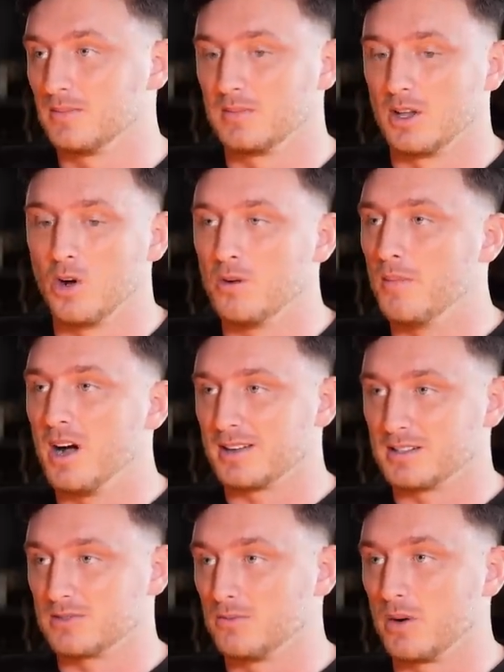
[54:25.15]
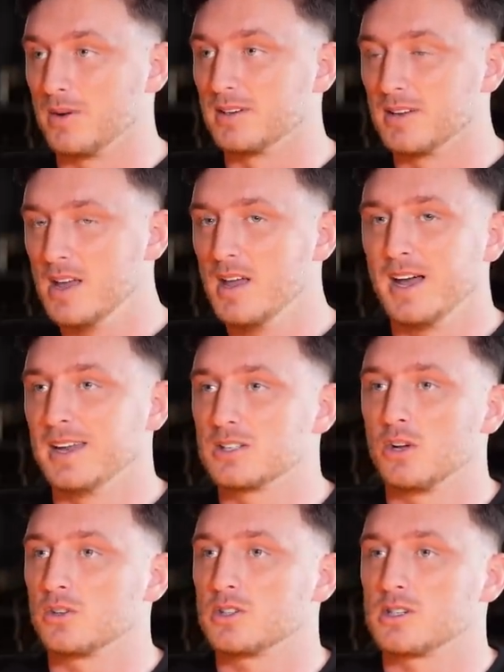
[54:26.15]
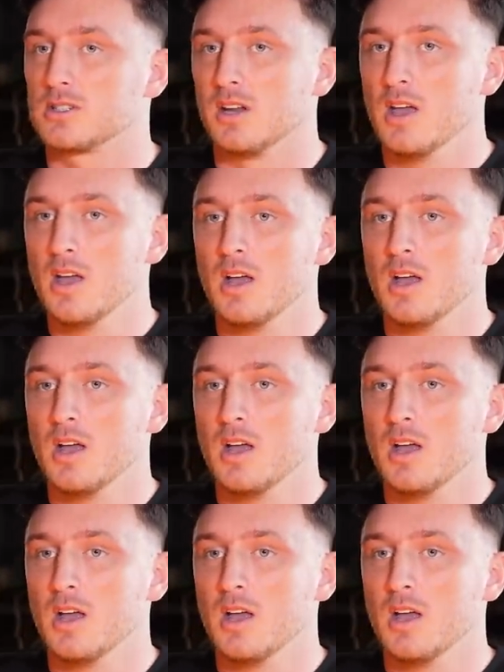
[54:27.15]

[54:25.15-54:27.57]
the whole market's ruined and it's not just